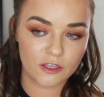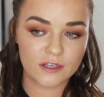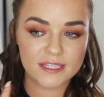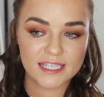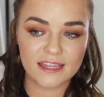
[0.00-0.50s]

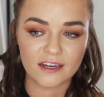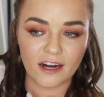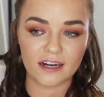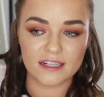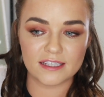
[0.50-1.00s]
You can see the
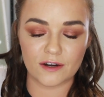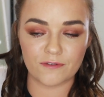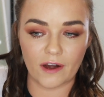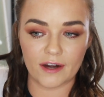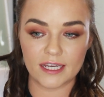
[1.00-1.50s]
curls are
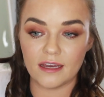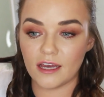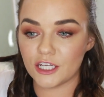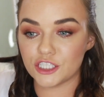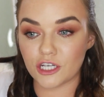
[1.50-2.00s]
very
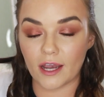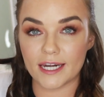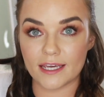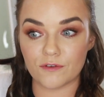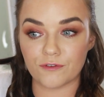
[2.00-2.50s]

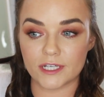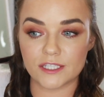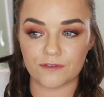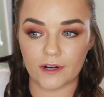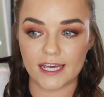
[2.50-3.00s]
shiny and
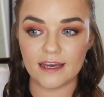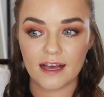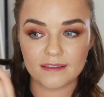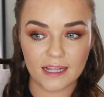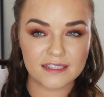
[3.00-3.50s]
frizz-free.
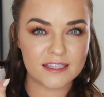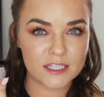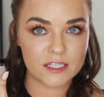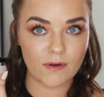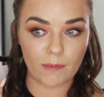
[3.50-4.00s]
That's the
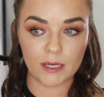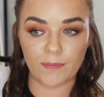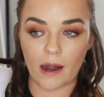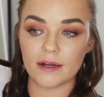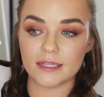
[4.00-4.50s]

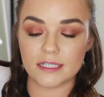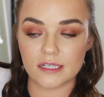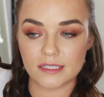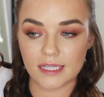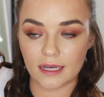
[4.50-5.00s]
ceramic barrel that does